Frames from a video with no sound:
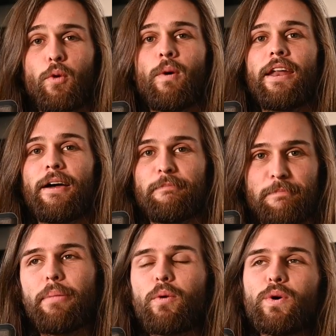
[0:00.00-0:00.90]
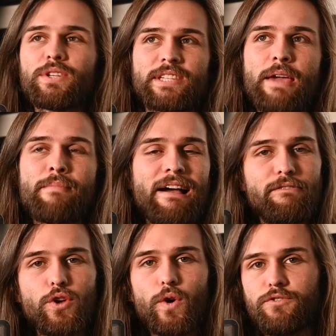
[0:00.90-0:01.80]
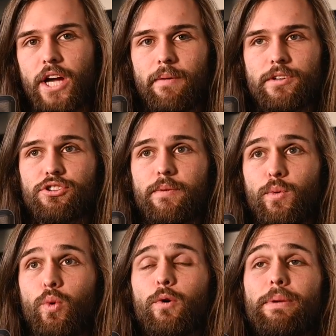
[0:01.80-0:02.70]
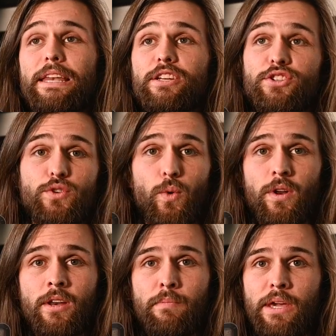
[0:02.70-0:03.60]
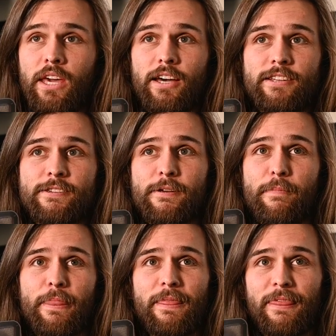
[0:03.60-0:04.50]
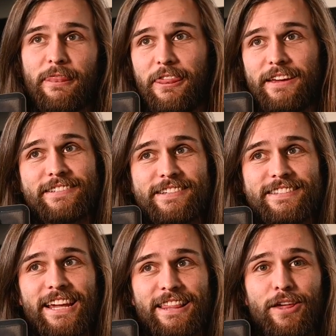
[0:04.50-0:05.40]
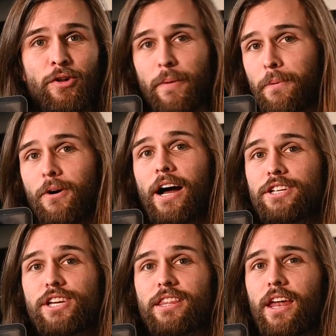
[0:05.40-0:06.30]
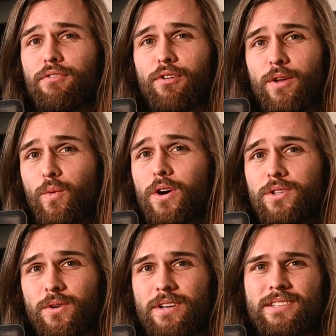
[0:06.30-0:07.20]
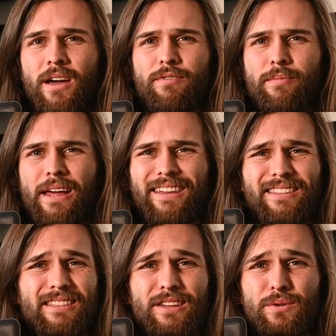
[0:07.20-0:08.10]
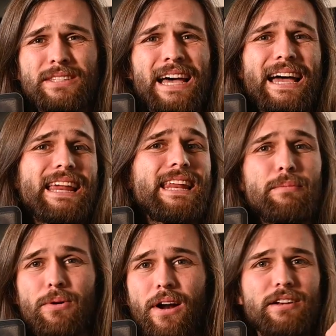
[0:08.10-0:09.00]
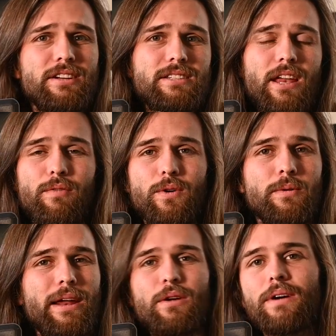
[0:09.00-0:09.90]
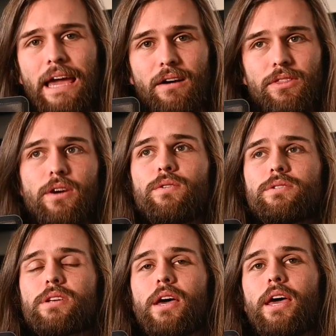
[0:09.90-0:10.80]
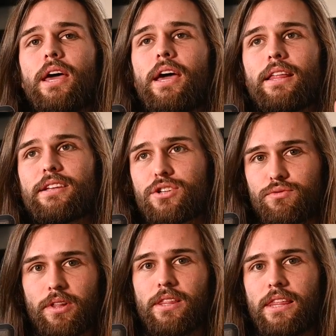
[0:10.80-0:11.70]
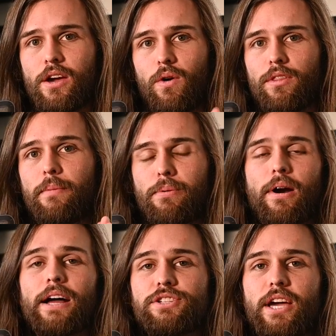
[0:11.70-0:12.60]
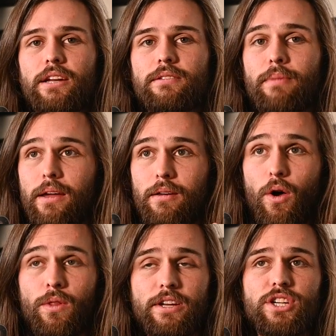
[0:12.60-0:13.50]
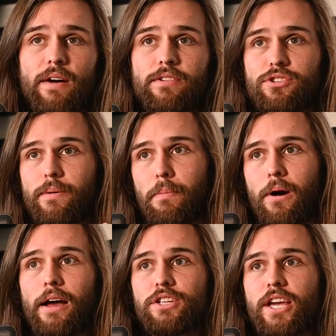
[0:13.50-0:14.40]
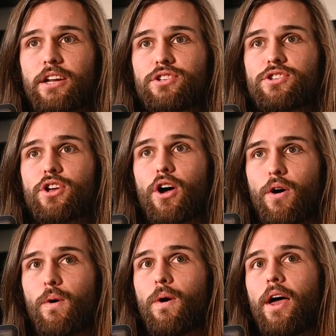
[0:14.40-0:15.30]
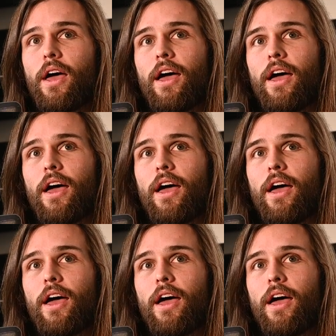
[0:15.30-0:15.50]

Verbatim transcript: why not? But I will say my view of JavaScript will be distorted because this is like the only project that I've really worked on aside from like little tiny projects that I've worked on, but I don't count those. This is really the only project, my only JavaScript project. So